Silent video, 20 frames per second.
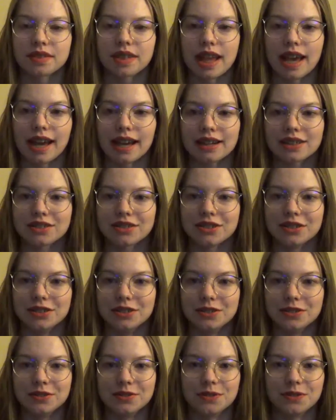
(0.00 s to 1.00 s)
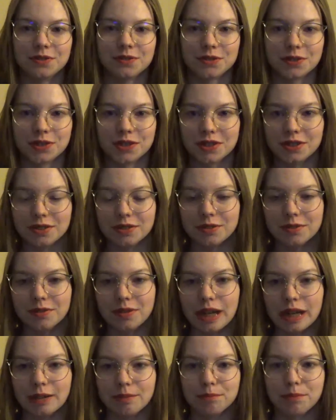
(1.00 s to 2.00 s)
Act 2 for
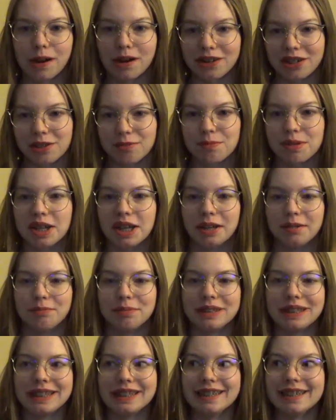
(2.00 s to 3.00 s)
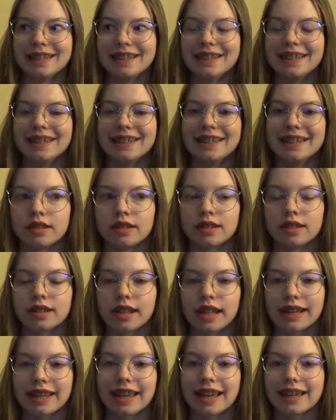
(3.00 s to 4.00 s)
Project PAP.
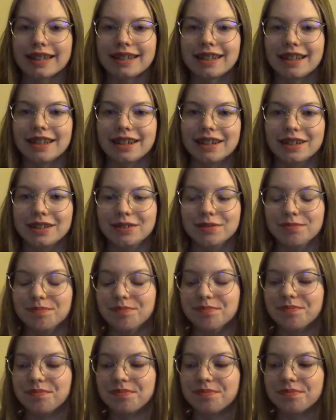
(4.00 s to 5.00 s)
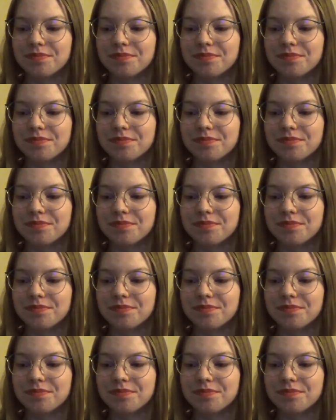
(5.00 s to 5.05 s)
Again, I'm